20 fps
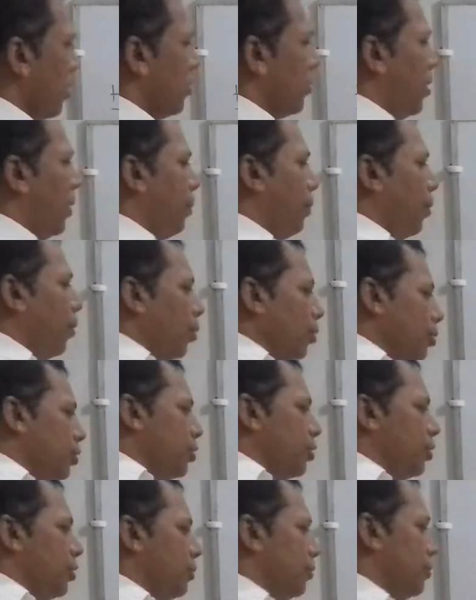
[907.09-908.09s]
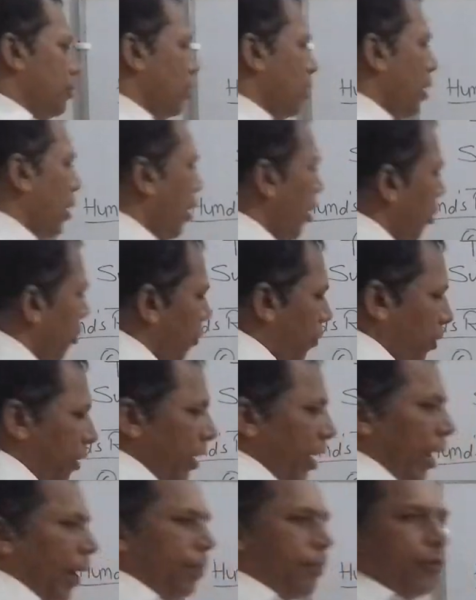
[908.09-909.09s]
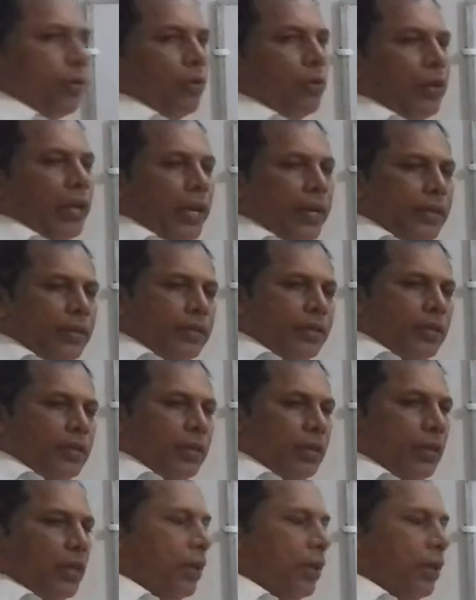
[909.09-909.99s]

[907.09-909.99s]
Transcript: Suppose we have to write